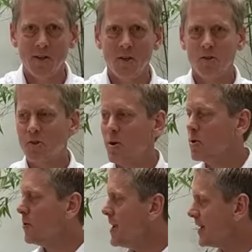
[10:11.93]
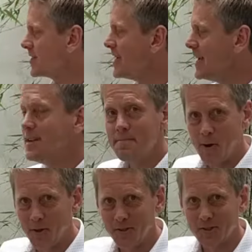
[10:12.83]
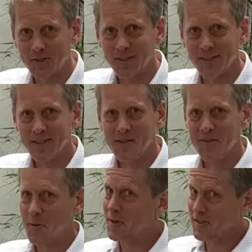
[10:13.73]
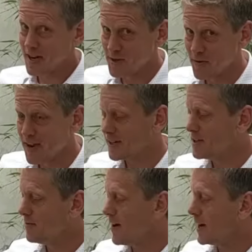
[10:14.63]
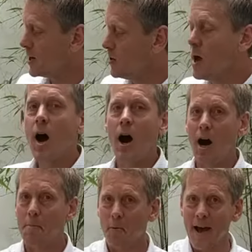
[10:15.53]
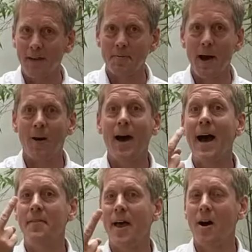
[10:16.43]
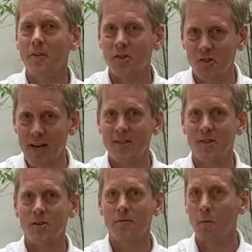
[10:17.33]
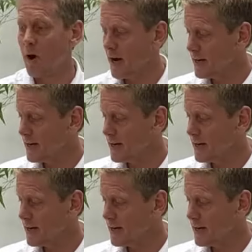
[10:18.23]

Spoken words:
So your next inputs to understand your relative value are brand power, and they are the status of the wine.